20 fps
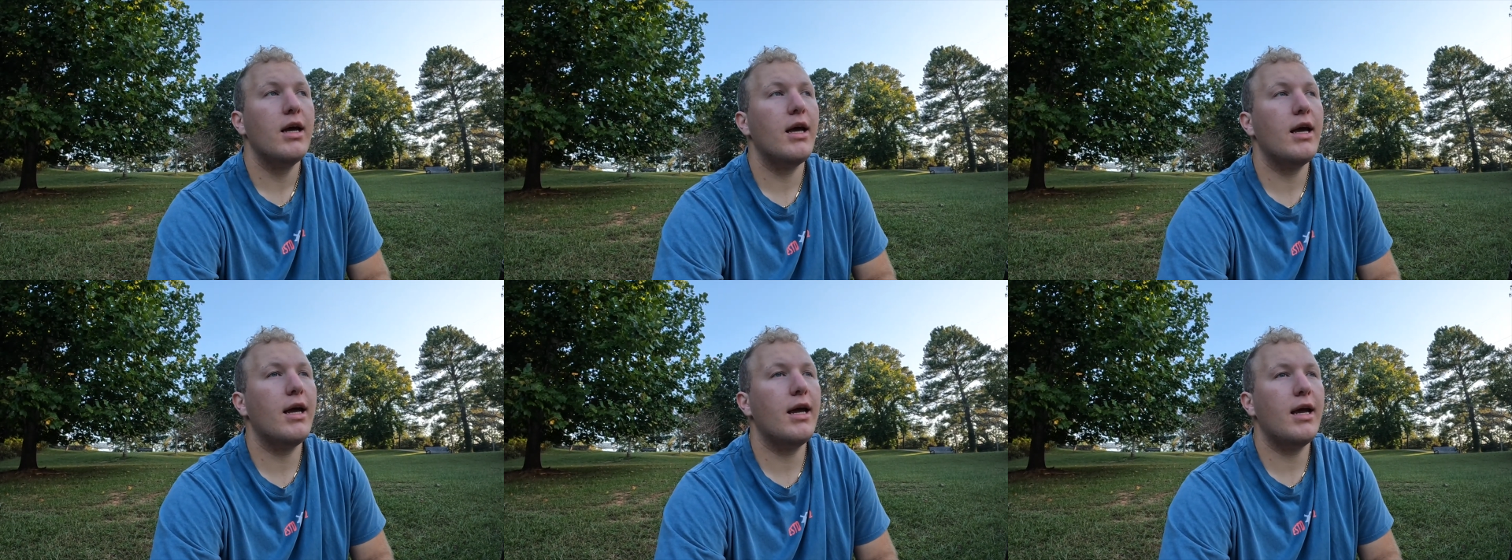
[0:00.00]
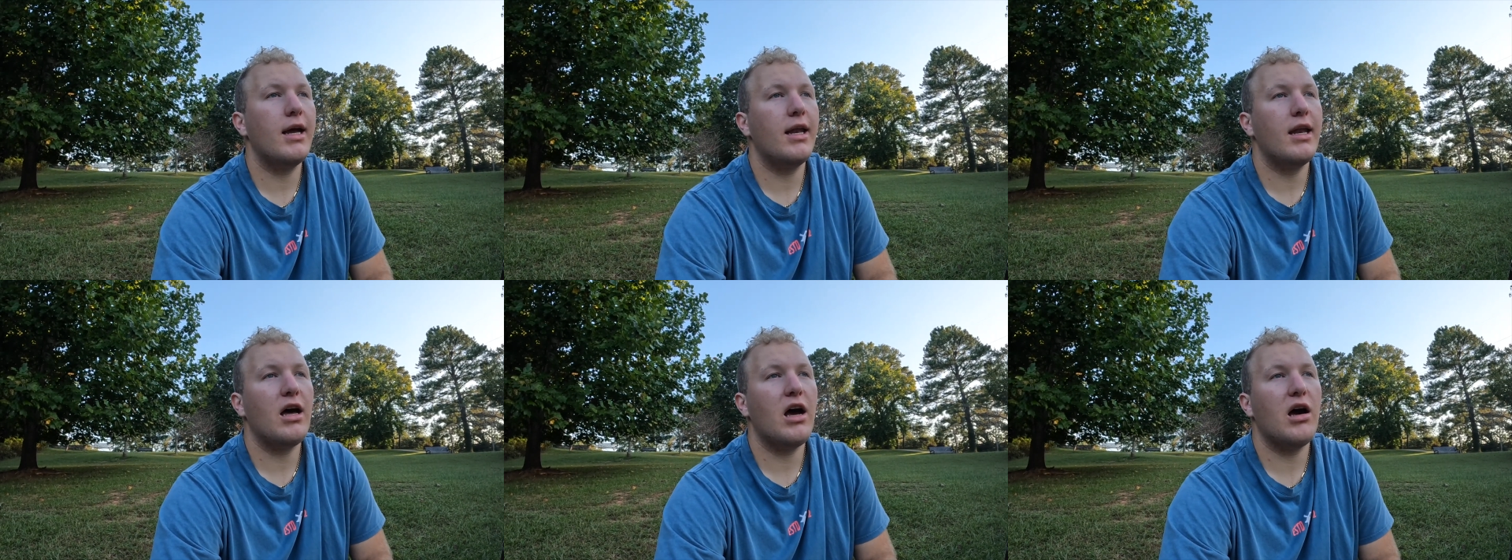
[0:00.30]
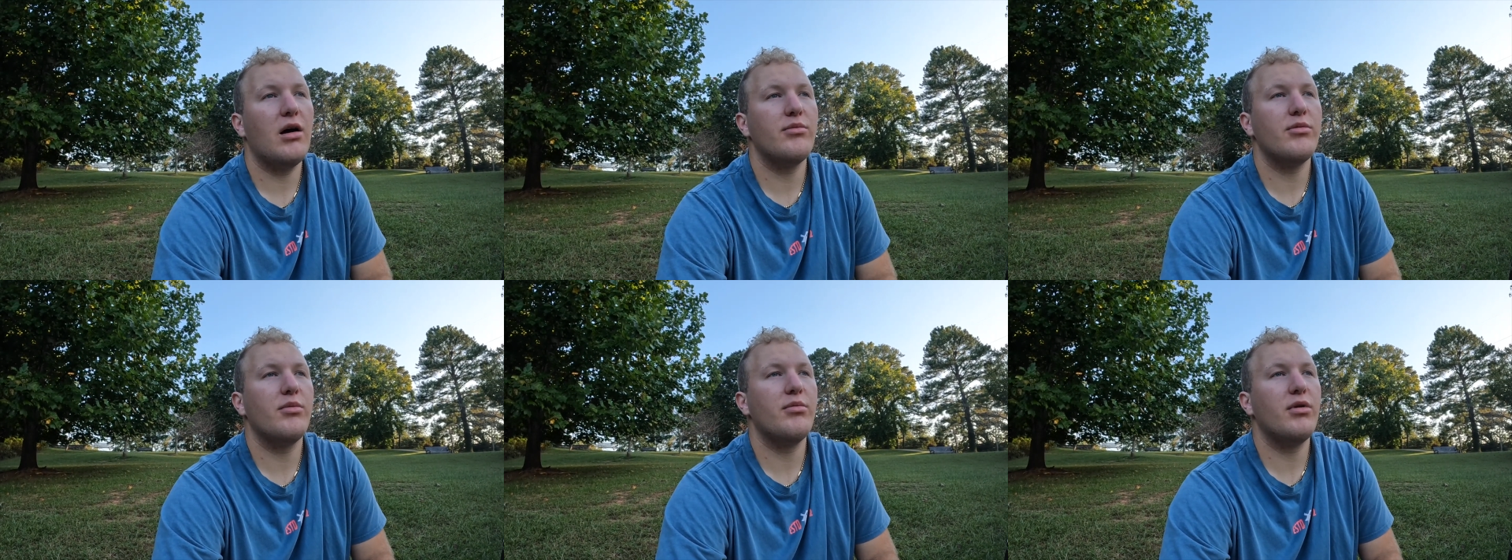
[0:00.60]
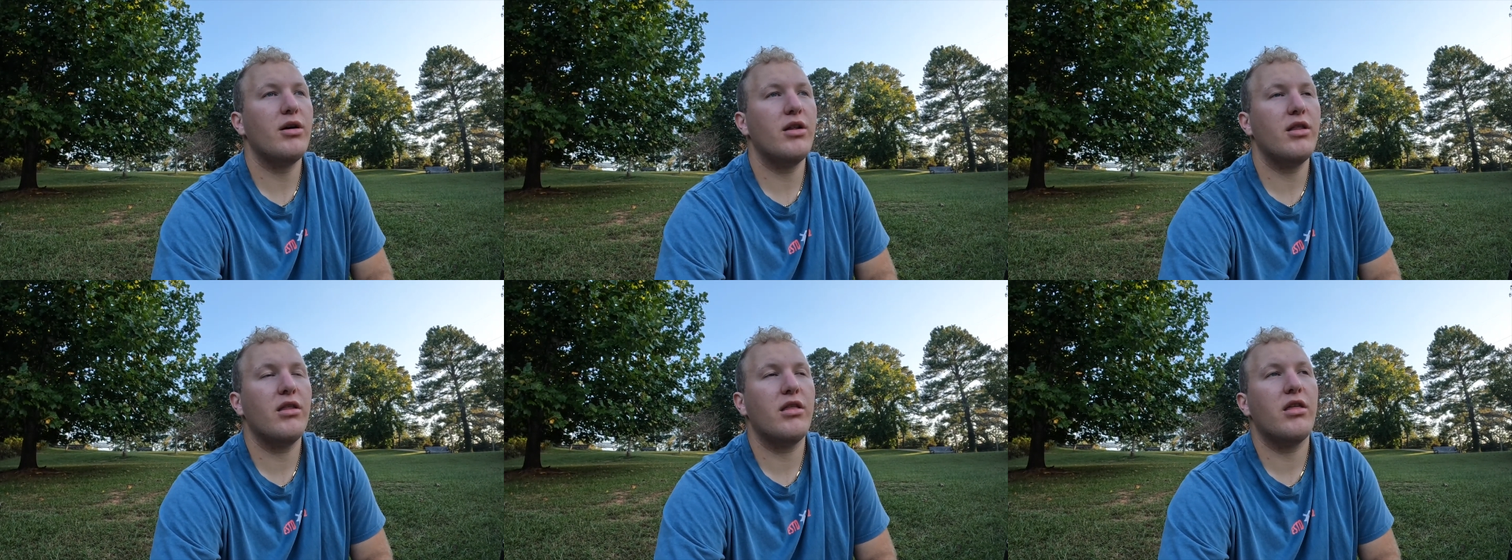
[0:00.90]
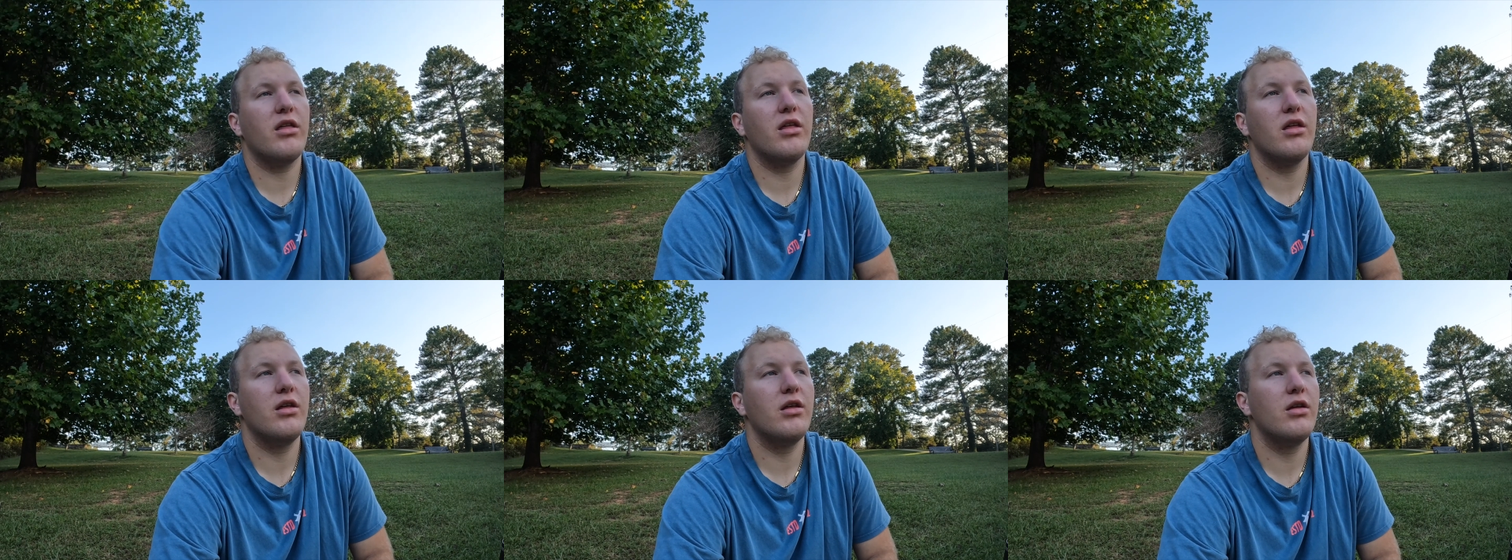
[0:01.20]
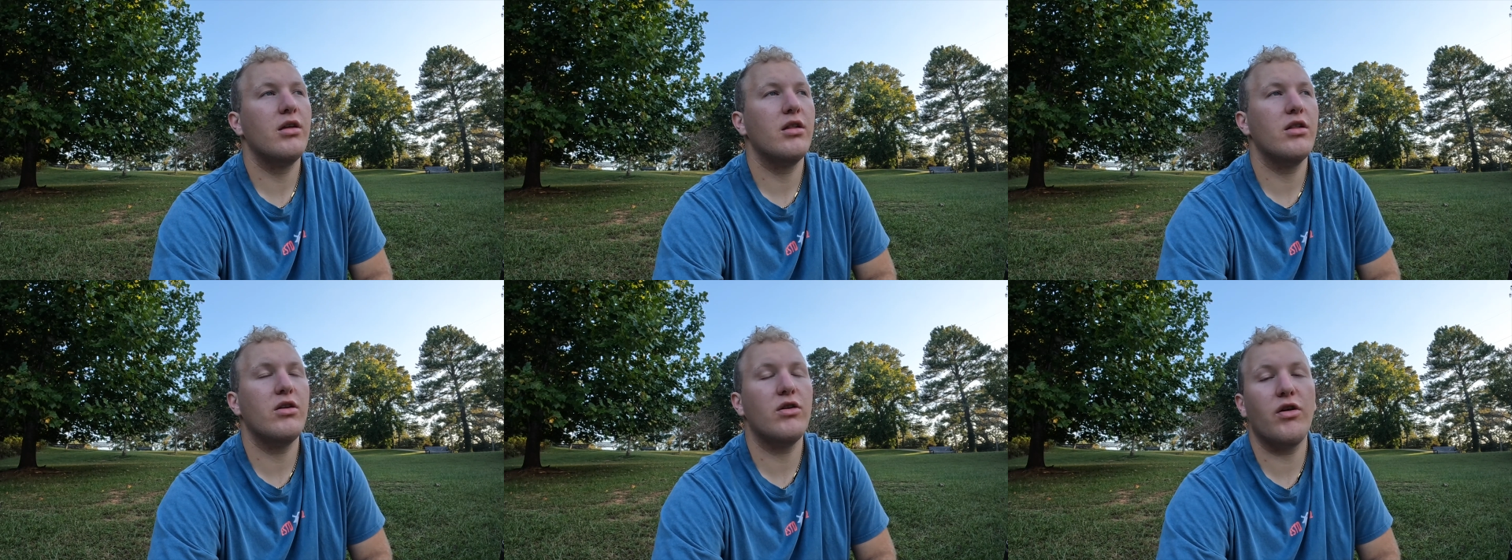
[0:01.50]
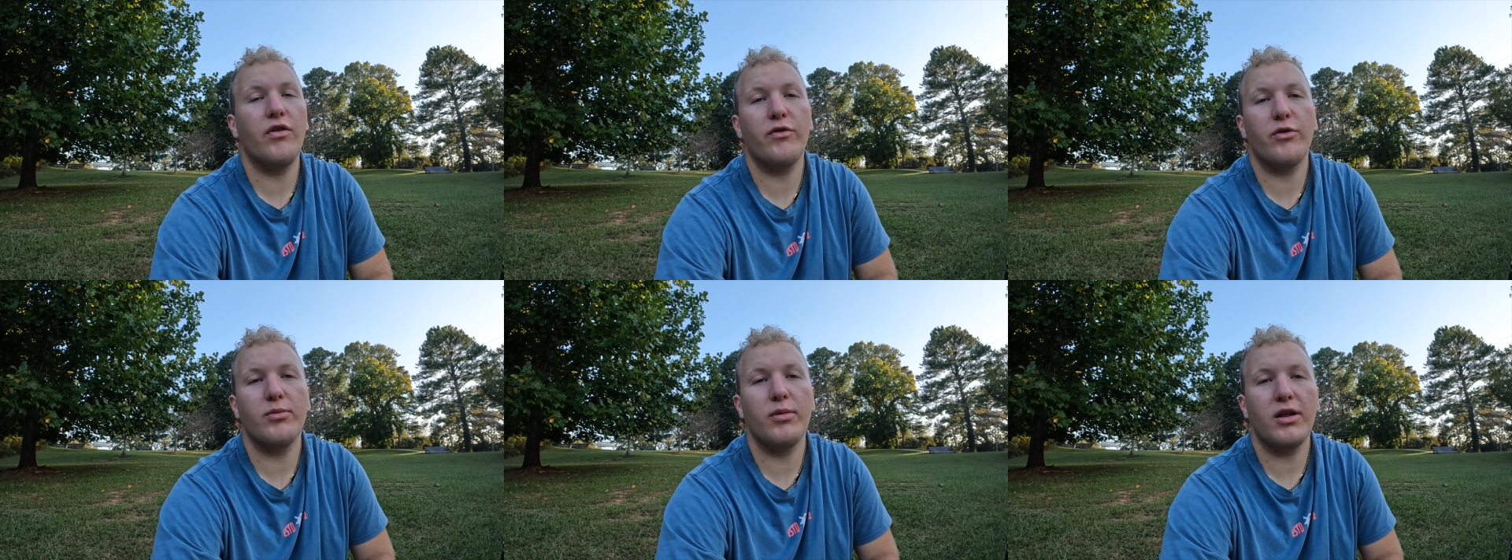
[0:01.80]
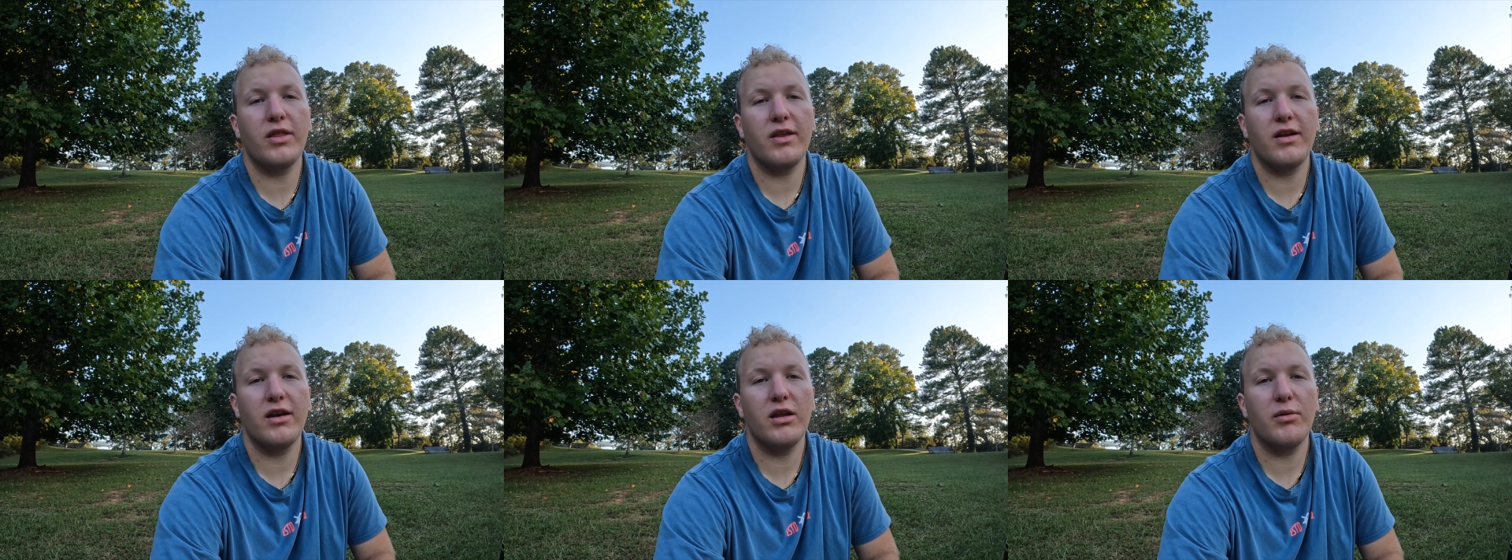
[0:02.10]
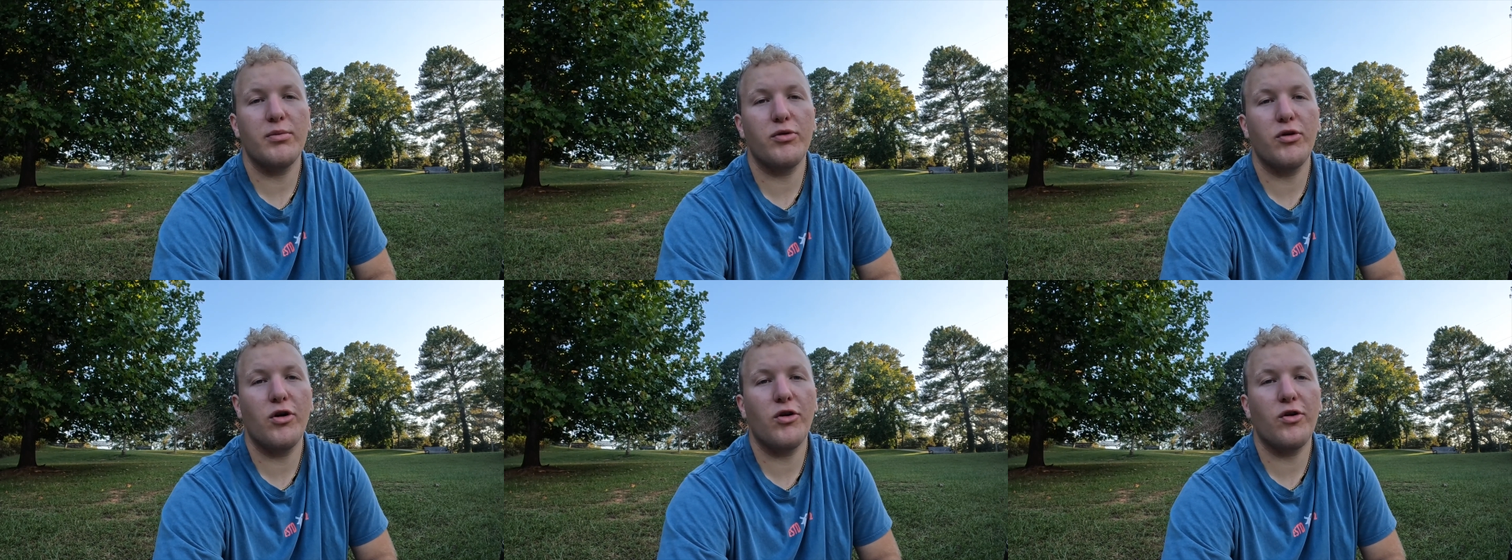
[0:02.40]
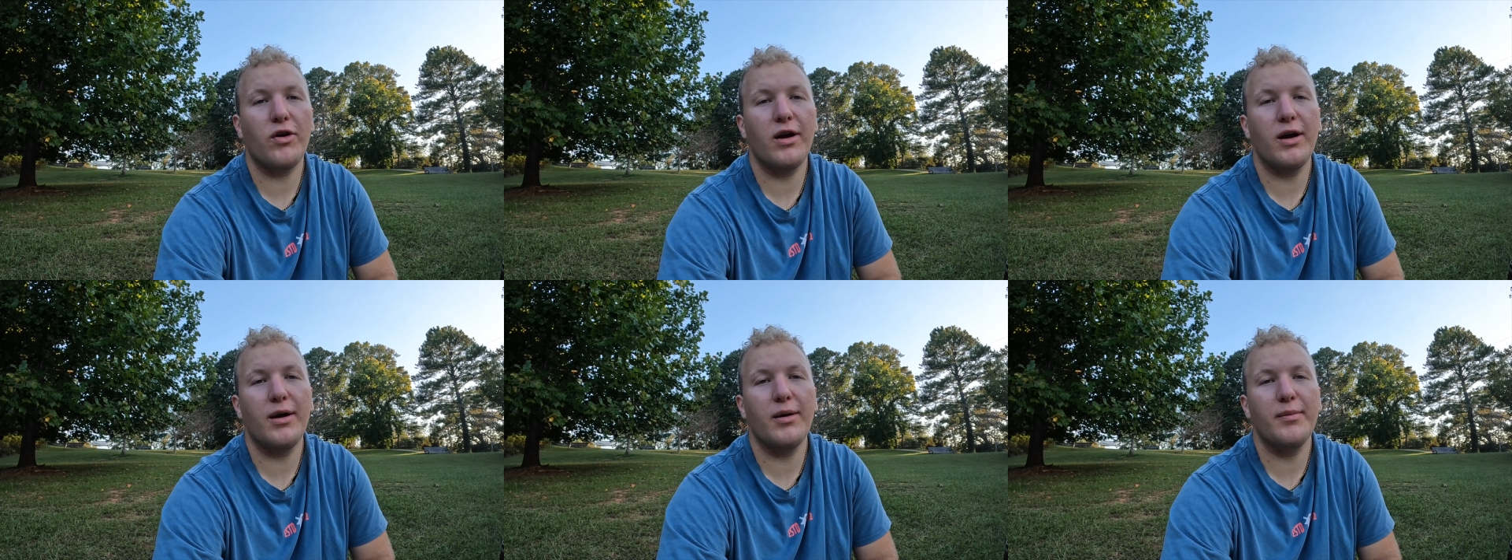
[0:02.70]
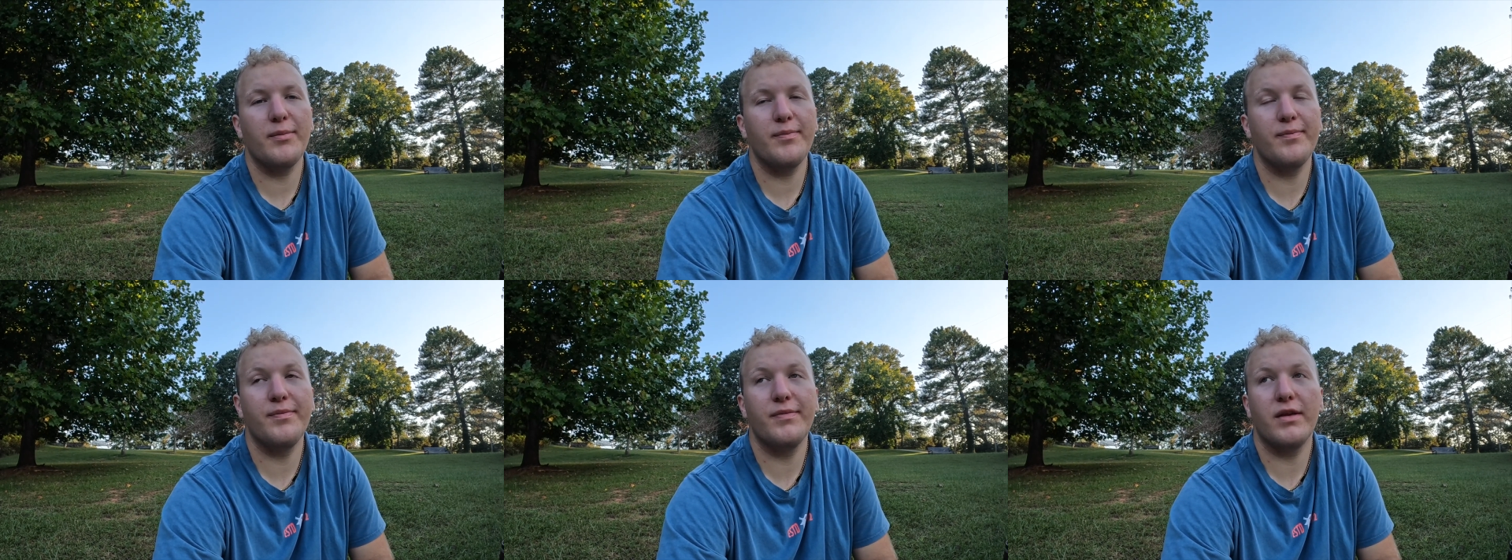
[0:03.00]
and now I'm a month, a little over a month into the program,